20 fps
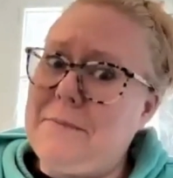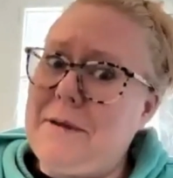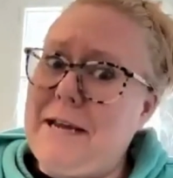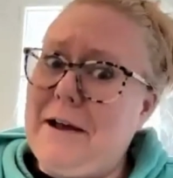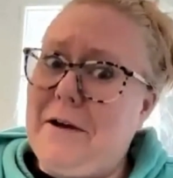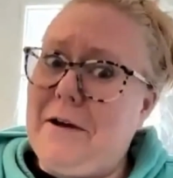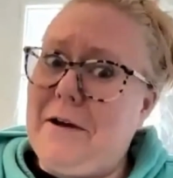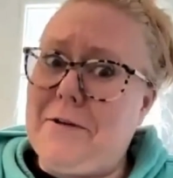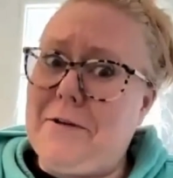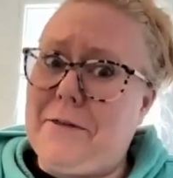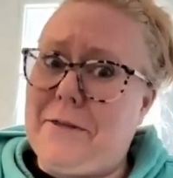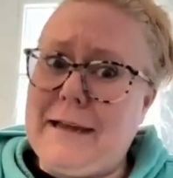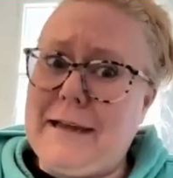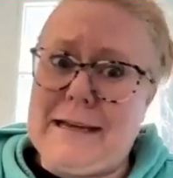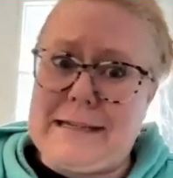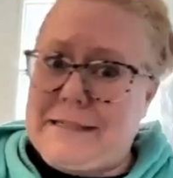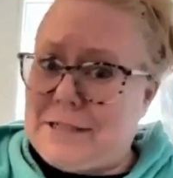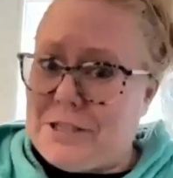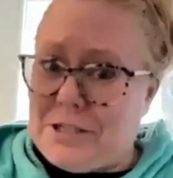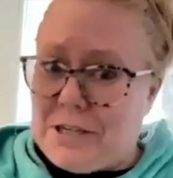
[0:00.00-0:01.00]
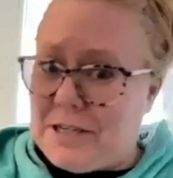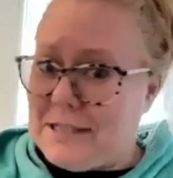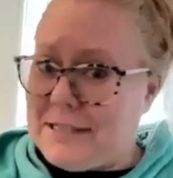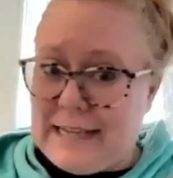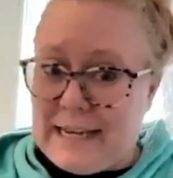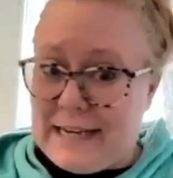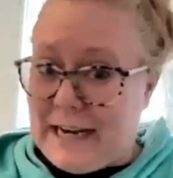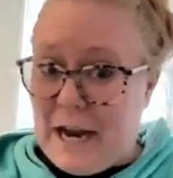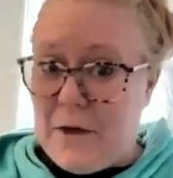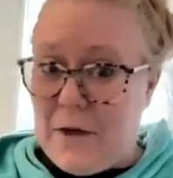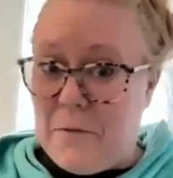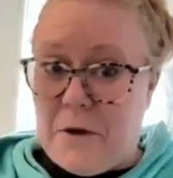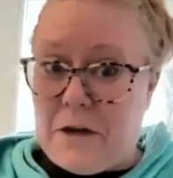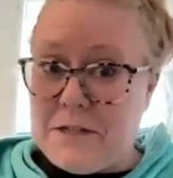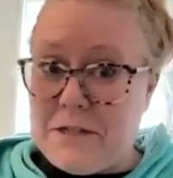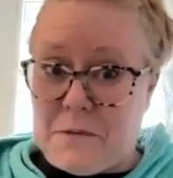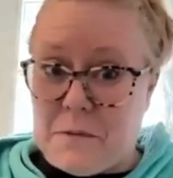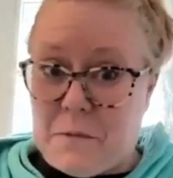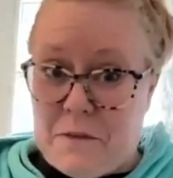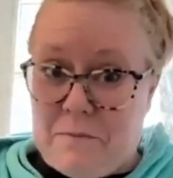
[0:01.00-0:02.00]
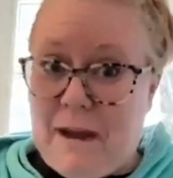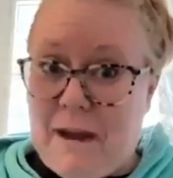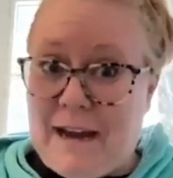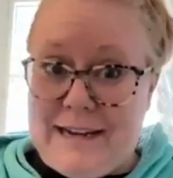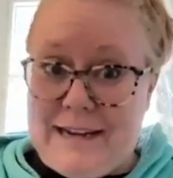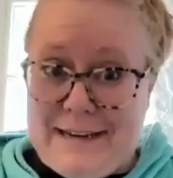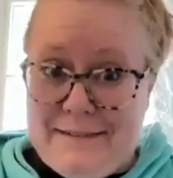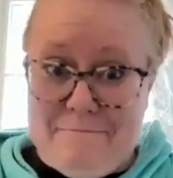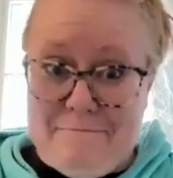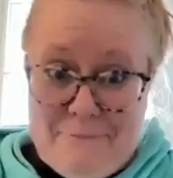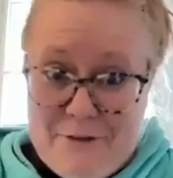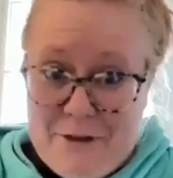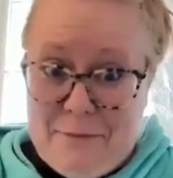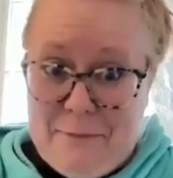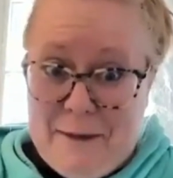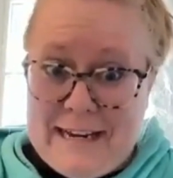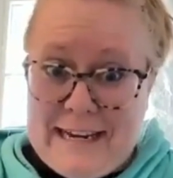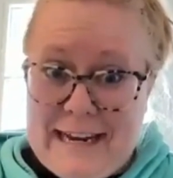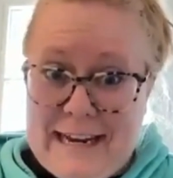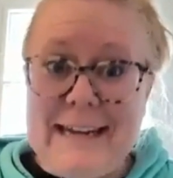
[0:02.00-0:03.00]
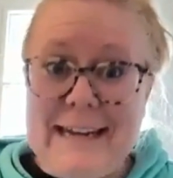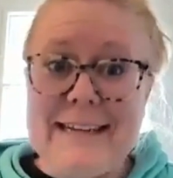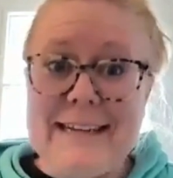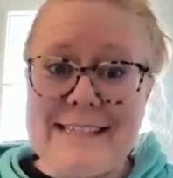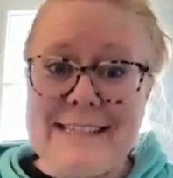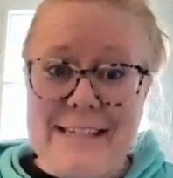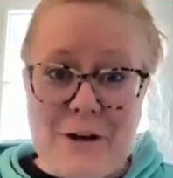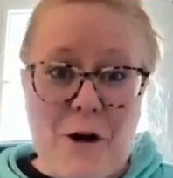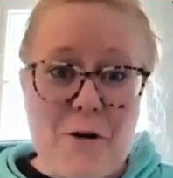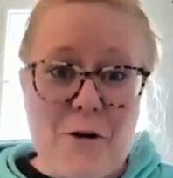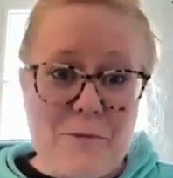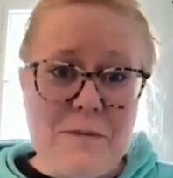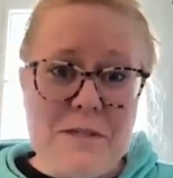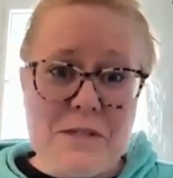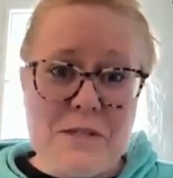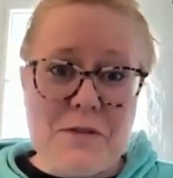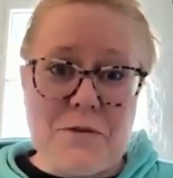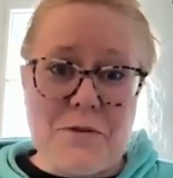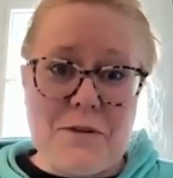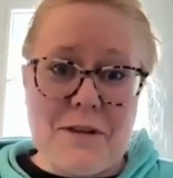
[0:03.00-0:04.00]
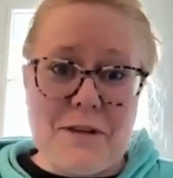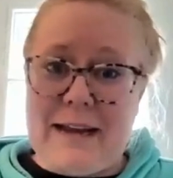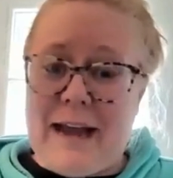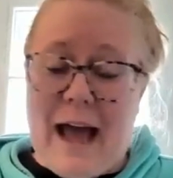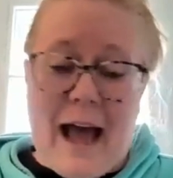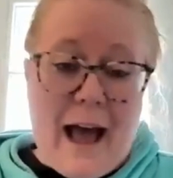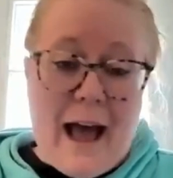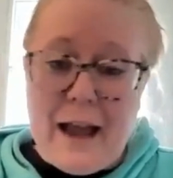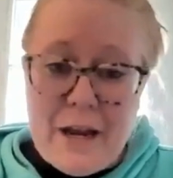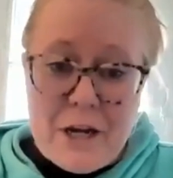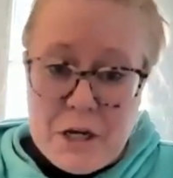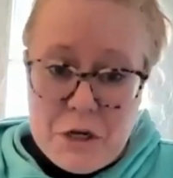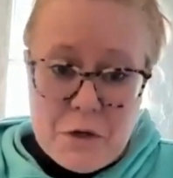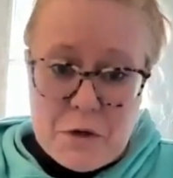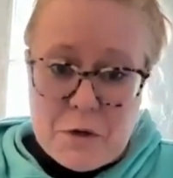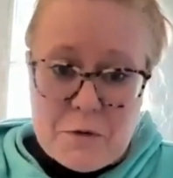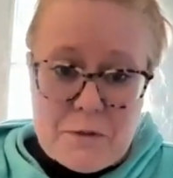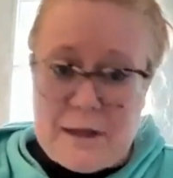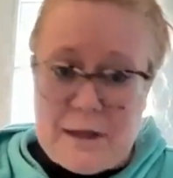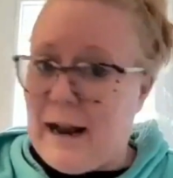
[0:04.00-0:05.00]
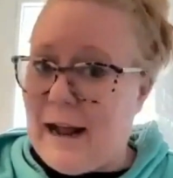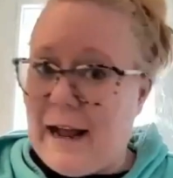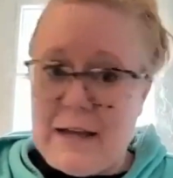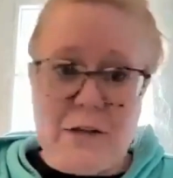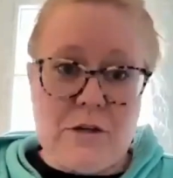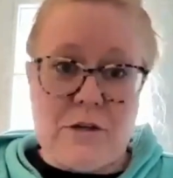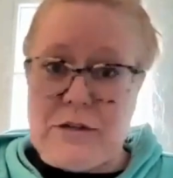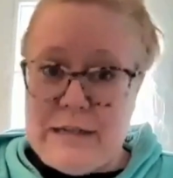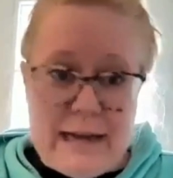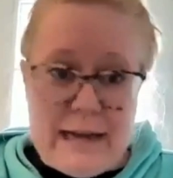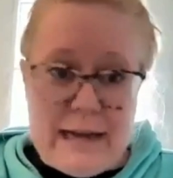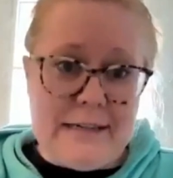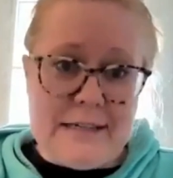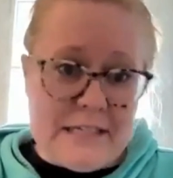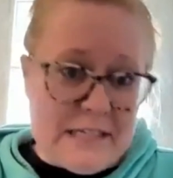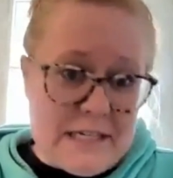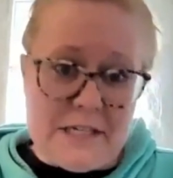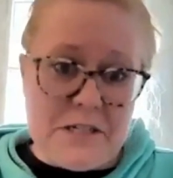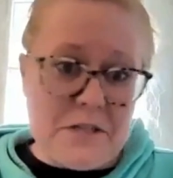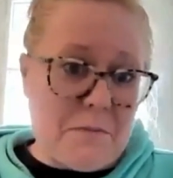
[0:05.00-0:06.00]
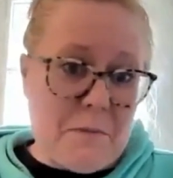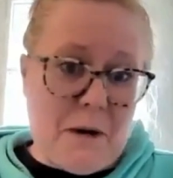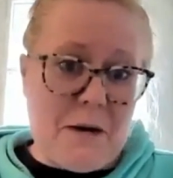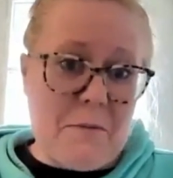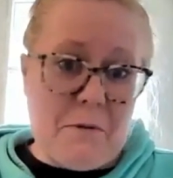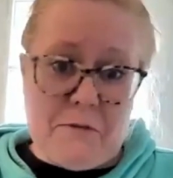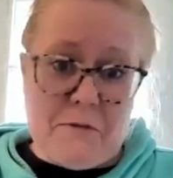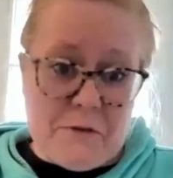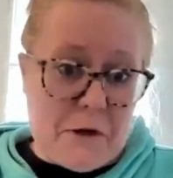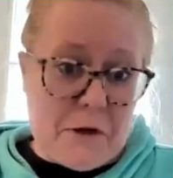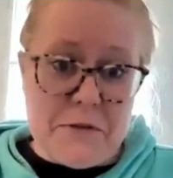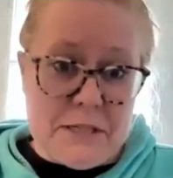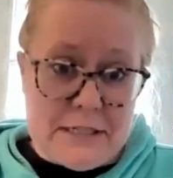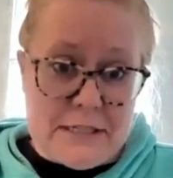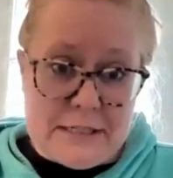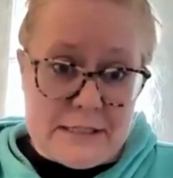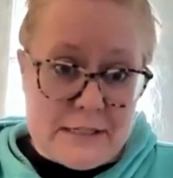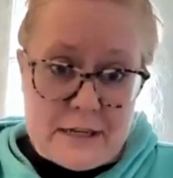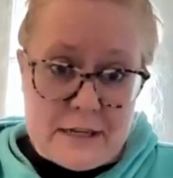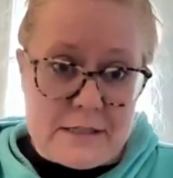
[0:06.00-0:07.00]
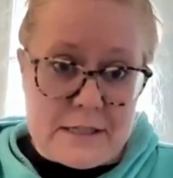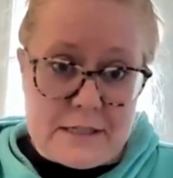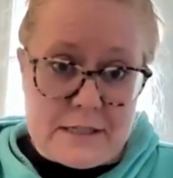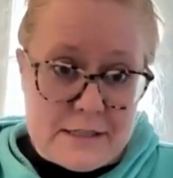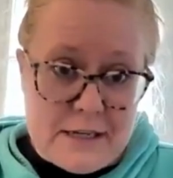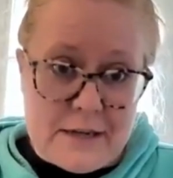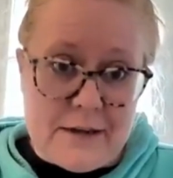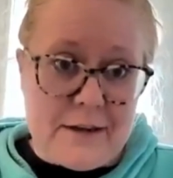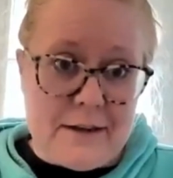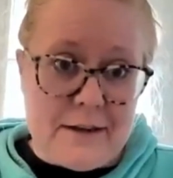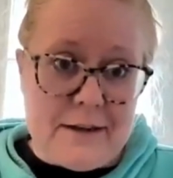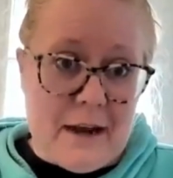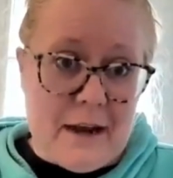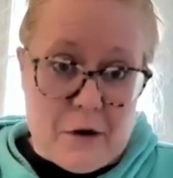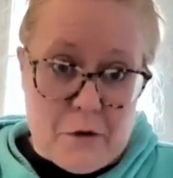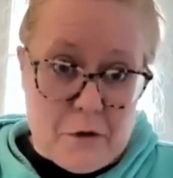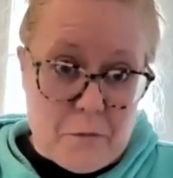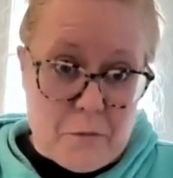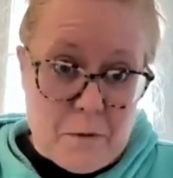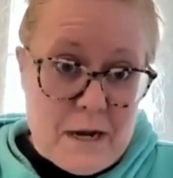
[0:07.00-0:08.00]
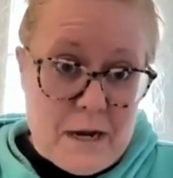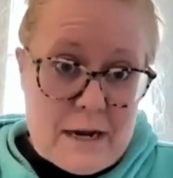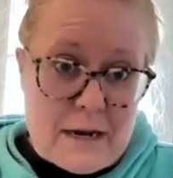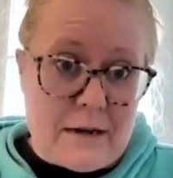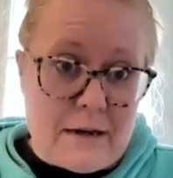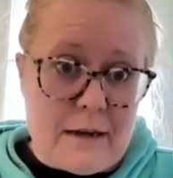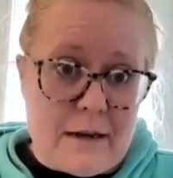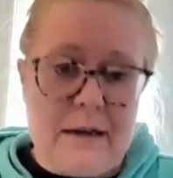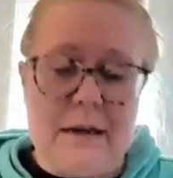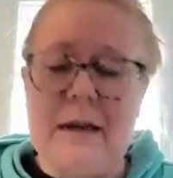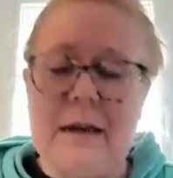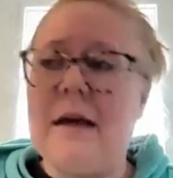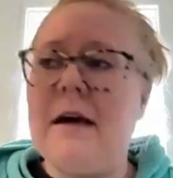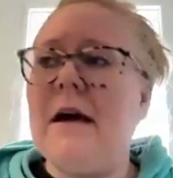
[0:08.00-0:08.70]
to be all things. Just like I was with my kids in homeschooling, I knew that I could not teach my profoundly dyslexic son how to read.